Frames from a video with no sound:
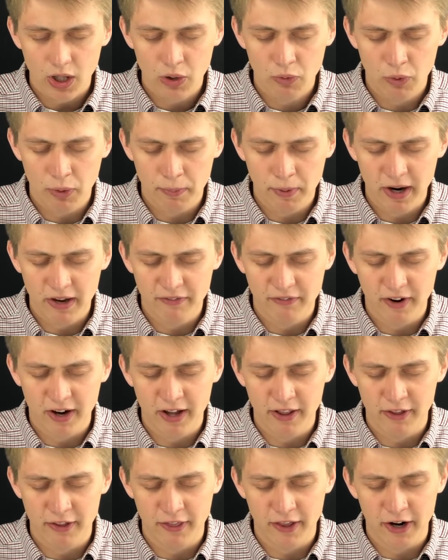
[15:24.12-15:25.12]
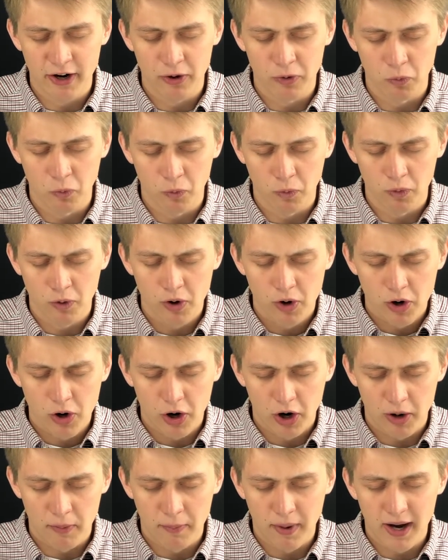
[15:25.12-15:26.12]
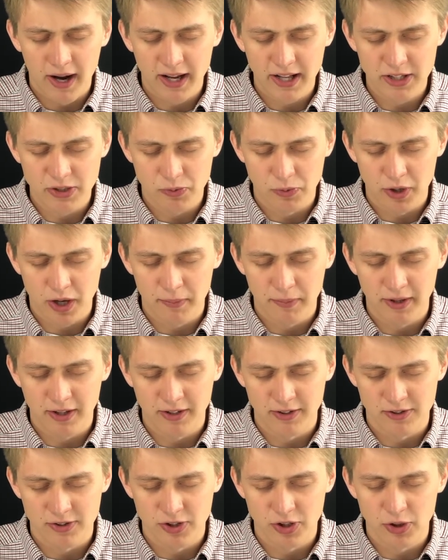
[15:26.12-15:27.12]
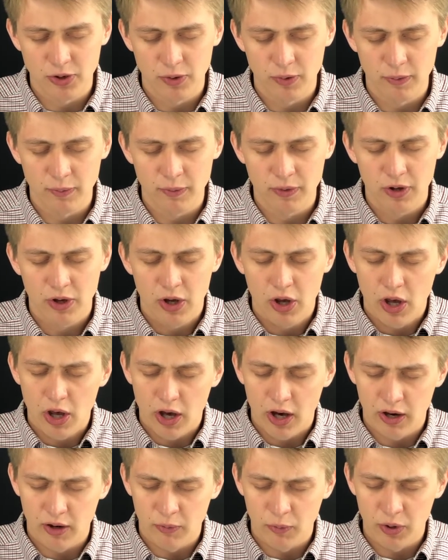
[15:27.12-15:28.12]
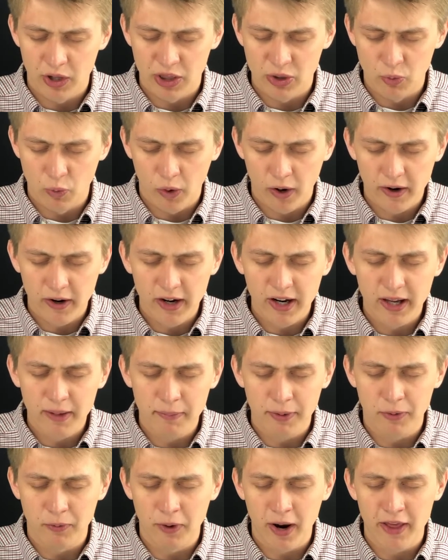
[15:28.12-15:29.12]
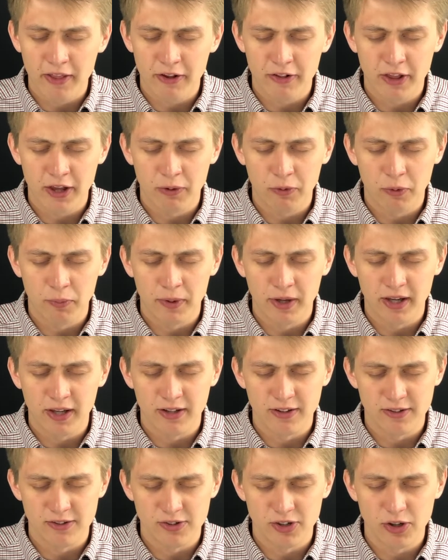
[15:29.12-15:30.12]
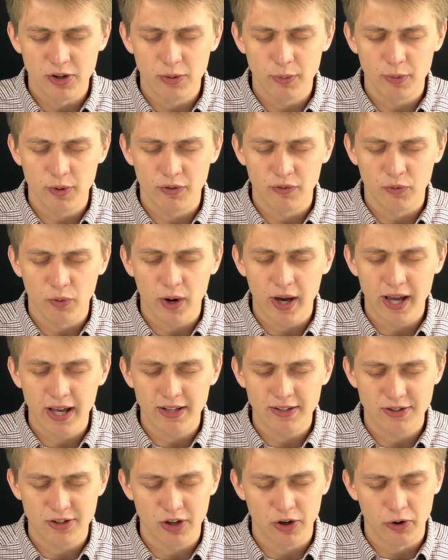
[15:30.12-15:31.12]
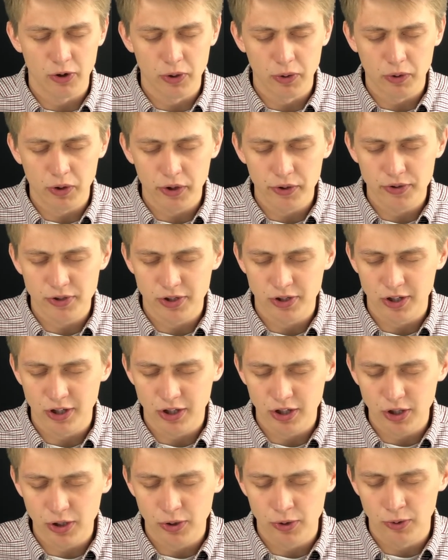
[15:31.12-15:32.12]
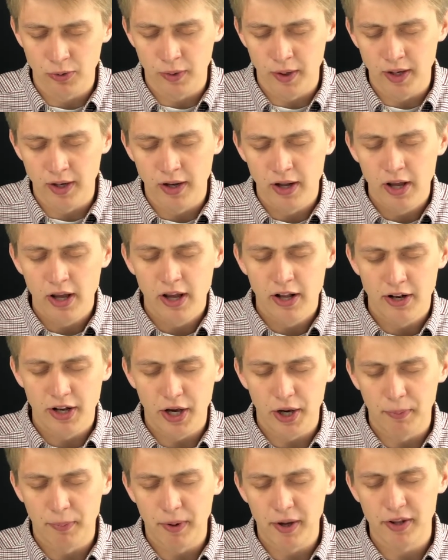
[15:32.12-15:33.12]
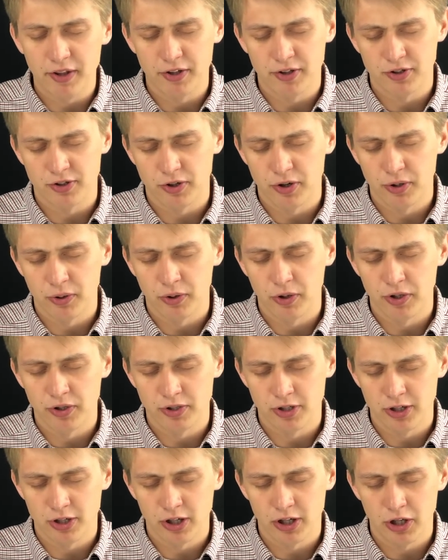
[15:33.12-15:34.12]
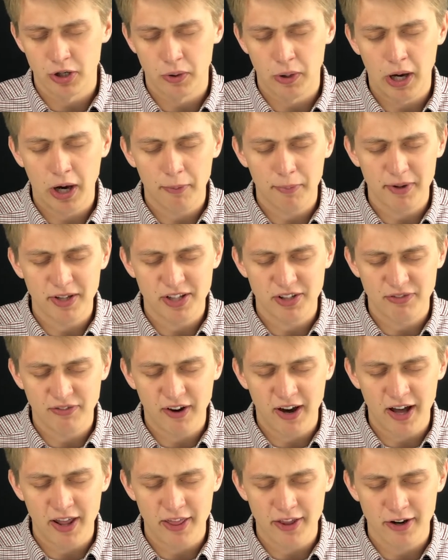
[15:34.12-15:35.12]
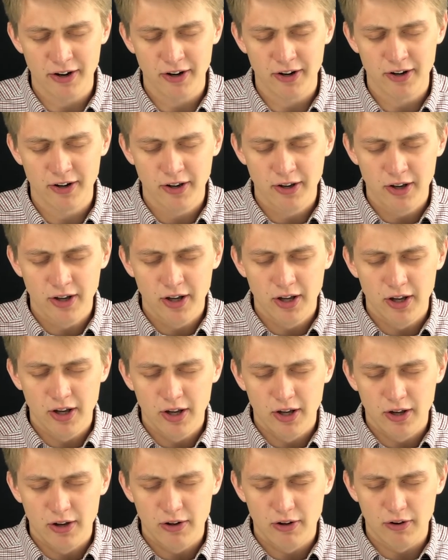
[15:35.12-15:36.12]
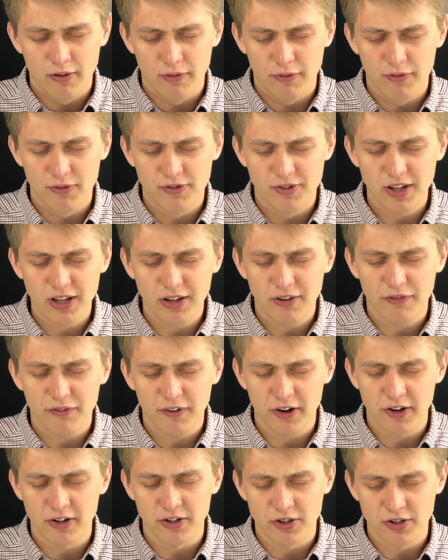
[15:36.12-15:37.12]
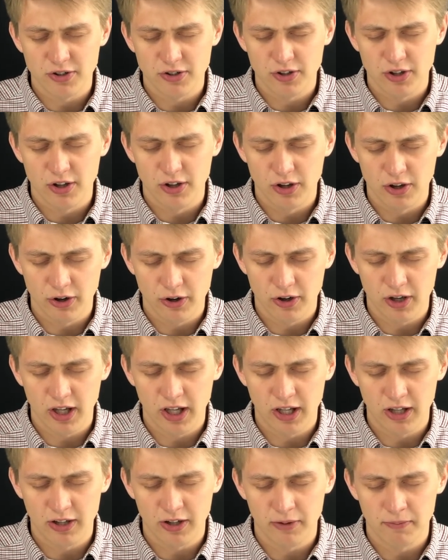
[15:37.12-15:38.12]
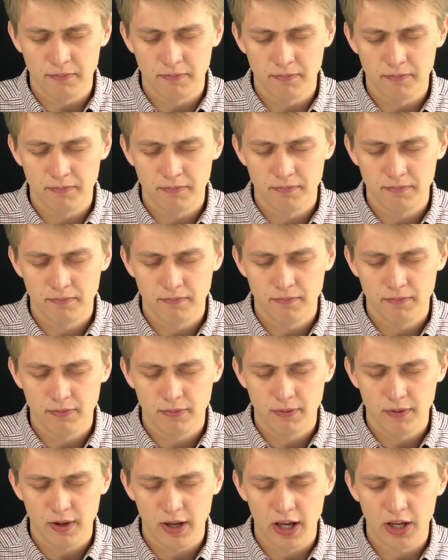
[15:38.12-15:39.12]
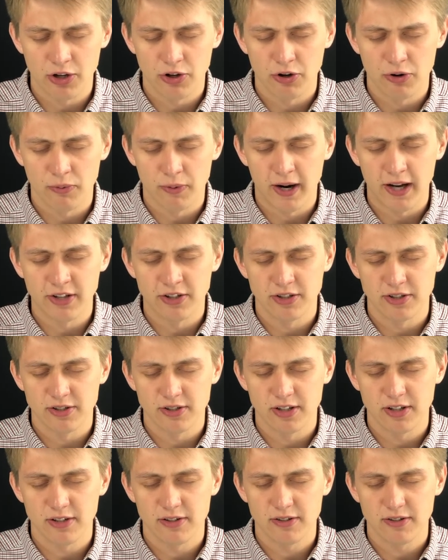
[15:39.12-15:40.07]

We pray, Father, that our minds will not be consumed with worry, but rather they will be consumed of ways to grow closer to you and to help others grow closer to you. Help us, Father, to seek first your kingdom and your righteousness.